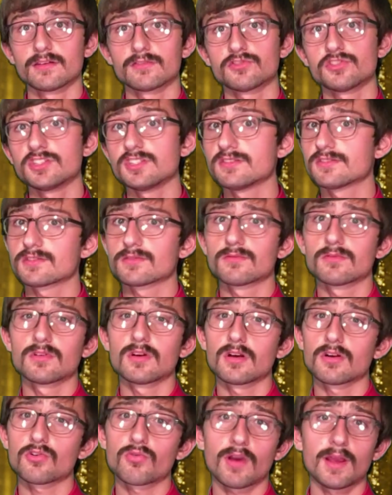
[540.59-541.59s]
She's
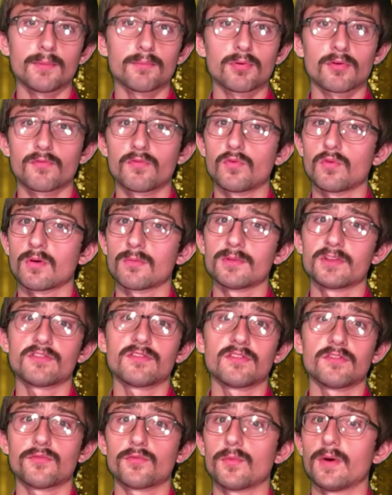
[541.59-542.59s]
a great
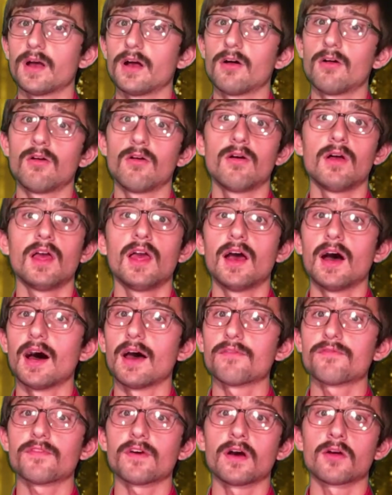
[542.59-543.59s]
performance as well.
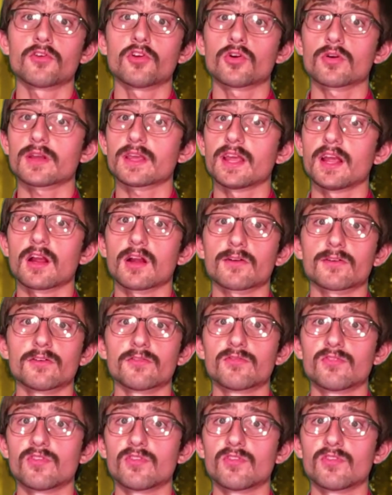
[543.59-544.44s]
I found her character